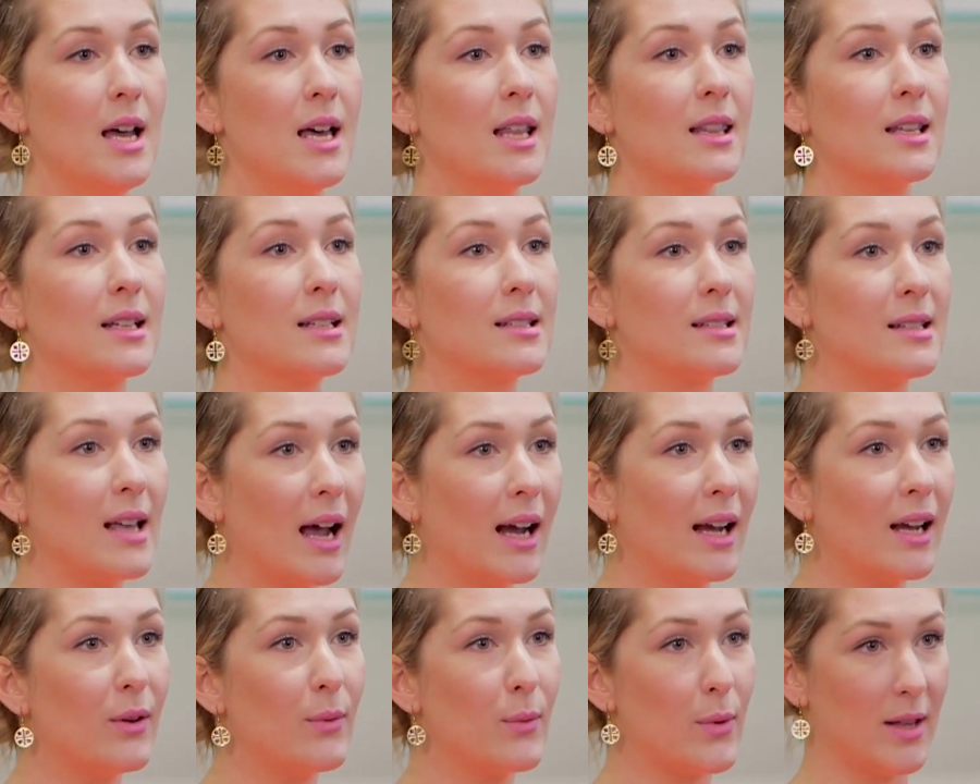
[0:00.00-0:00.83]
The
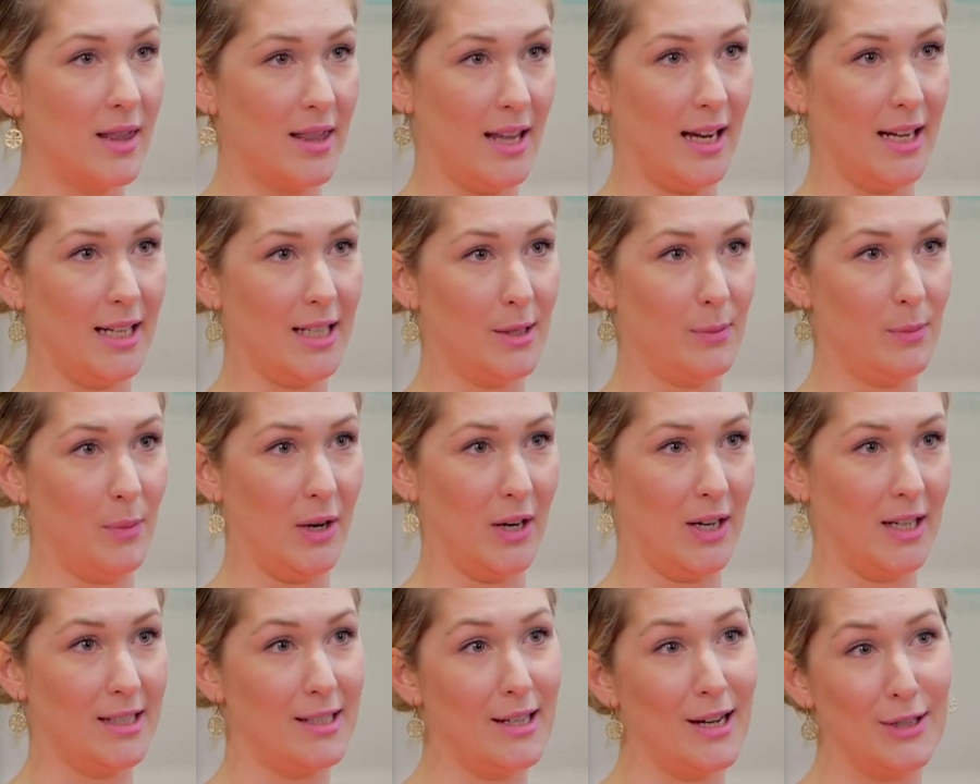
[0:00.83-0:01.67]
second one they
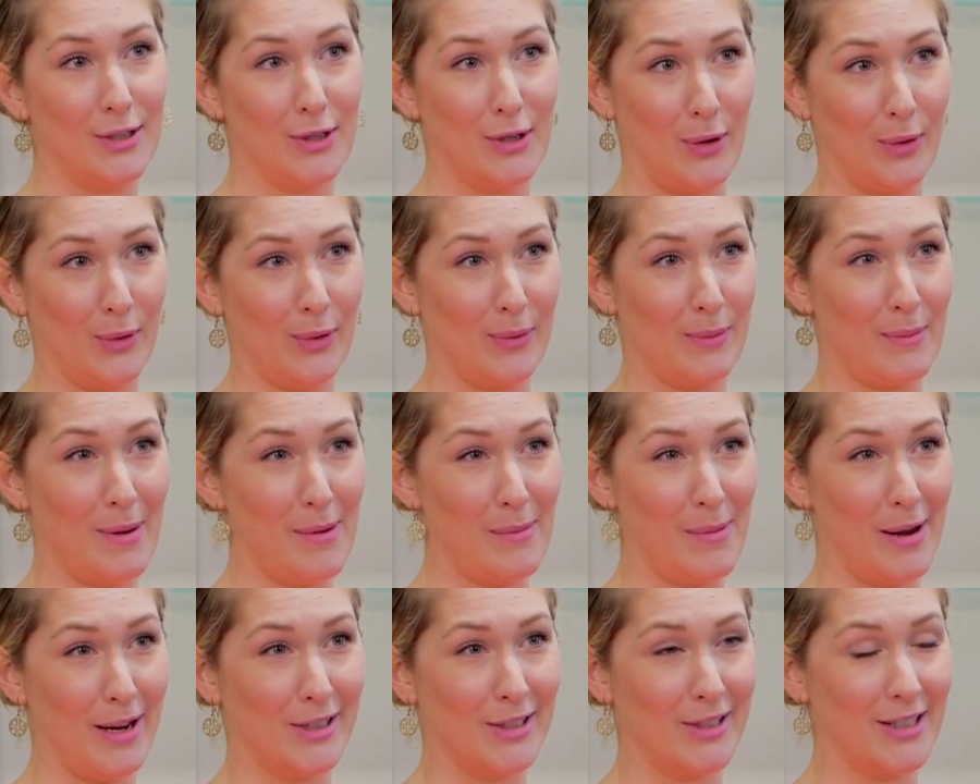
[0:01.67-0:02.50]
experience, I joke with my
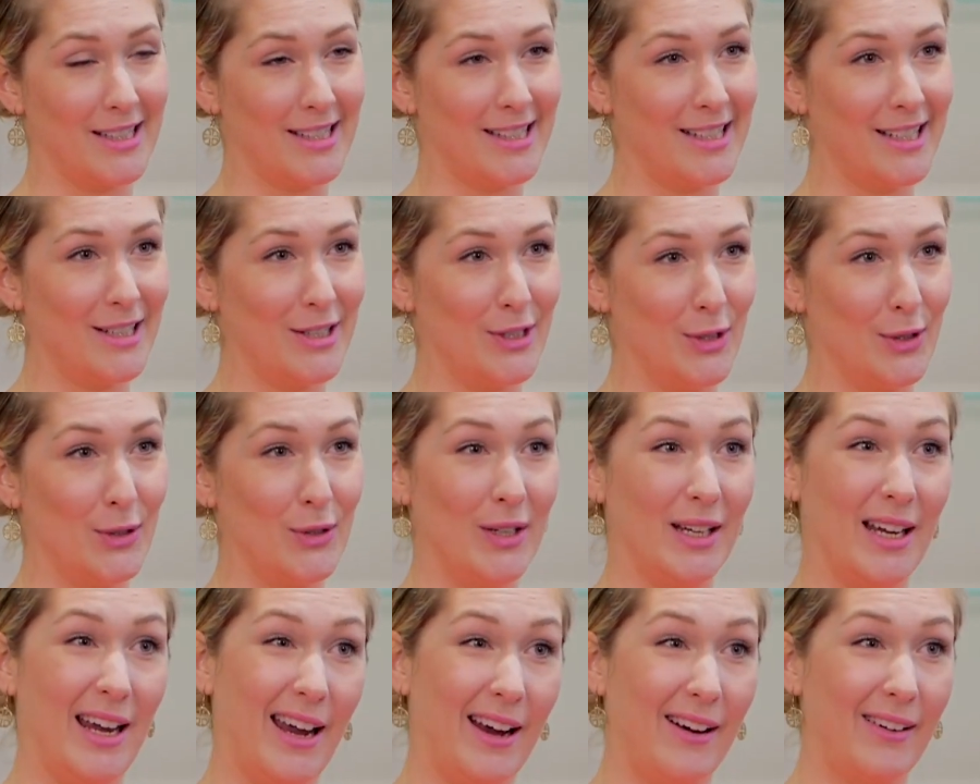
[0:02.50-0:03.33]
patients, it's
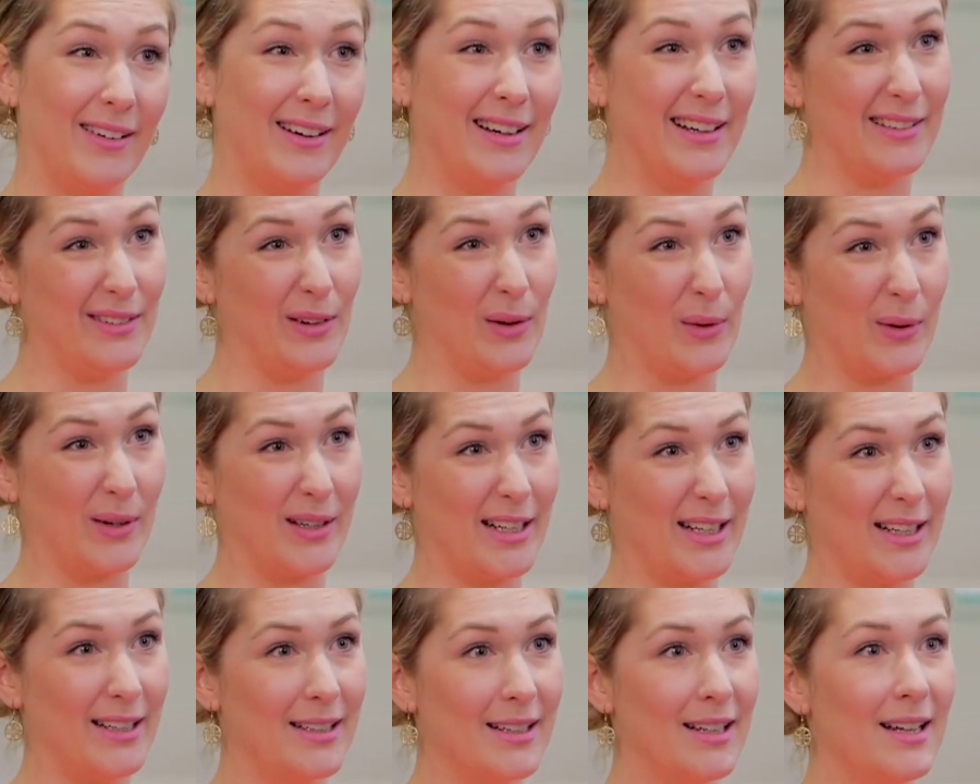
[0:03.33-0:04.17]
usually hairy and
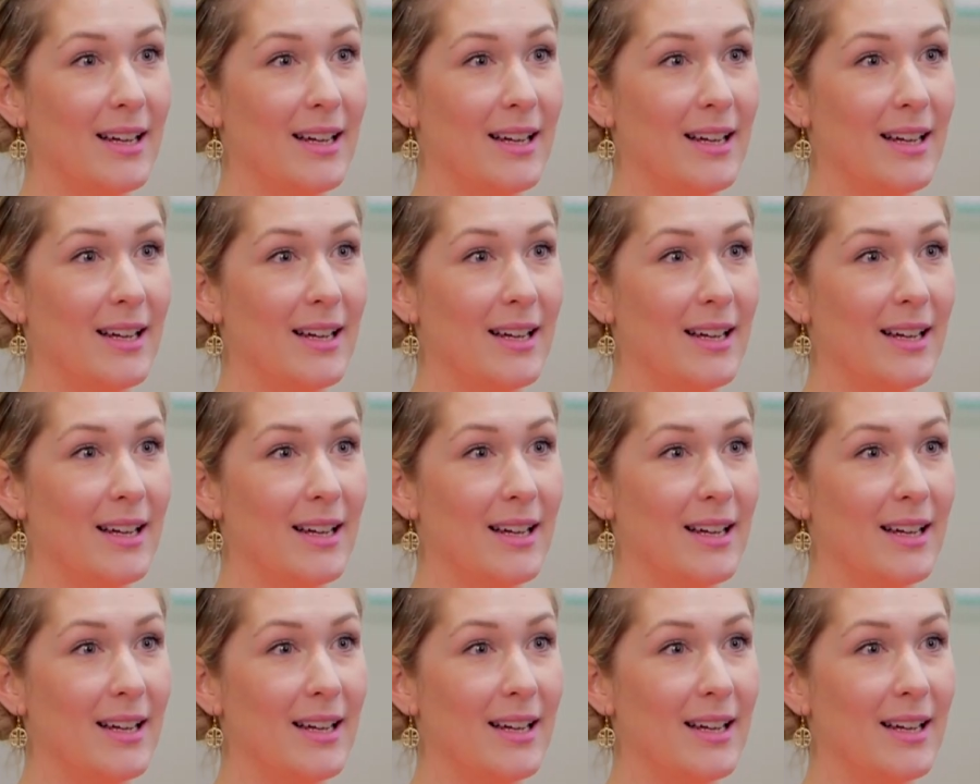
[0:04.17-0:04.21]
horny.